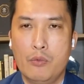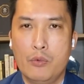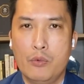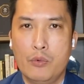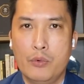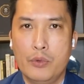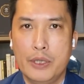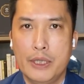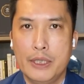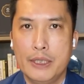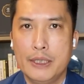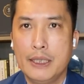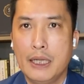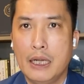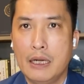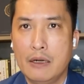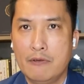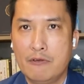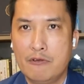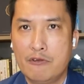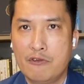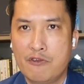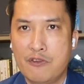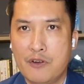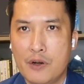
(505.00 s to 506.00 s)
will
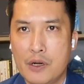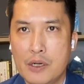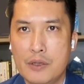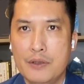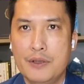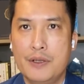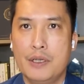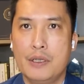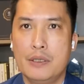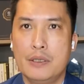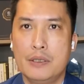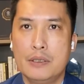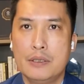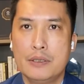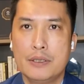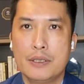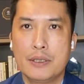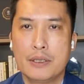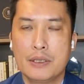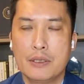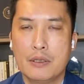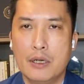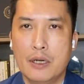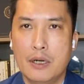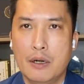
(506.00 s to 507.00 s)
further
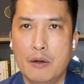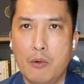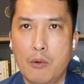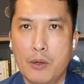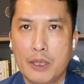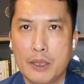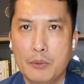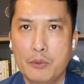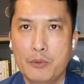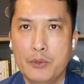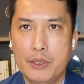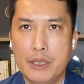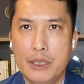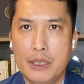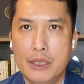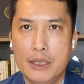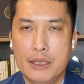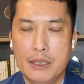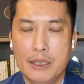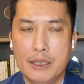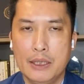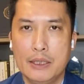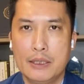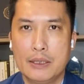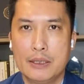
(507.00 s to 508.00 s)
what
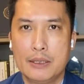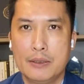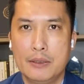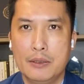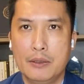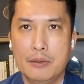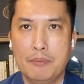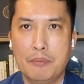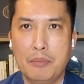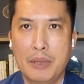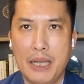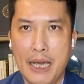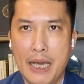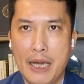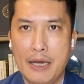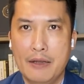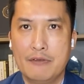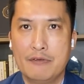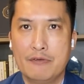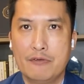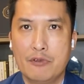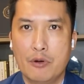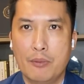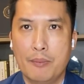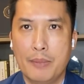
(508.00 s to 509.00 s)
we
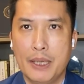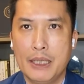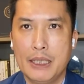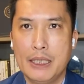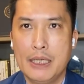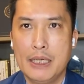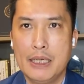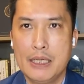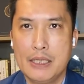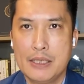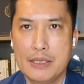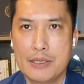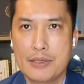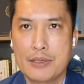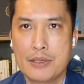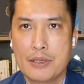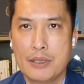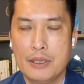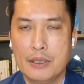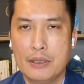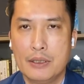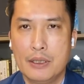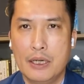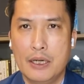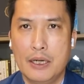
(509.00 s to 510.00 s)
planned for many years
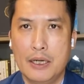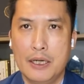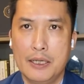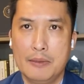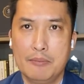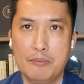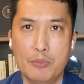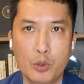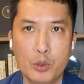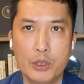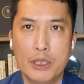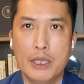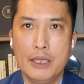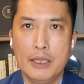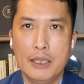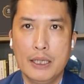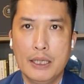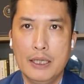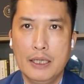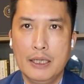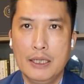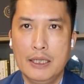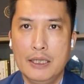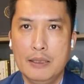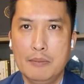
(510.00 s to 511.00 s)
and put it
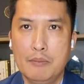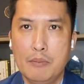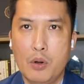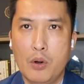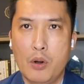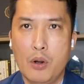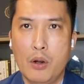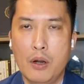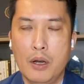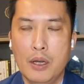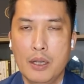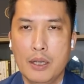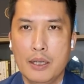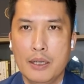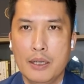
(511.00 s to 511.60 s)
in more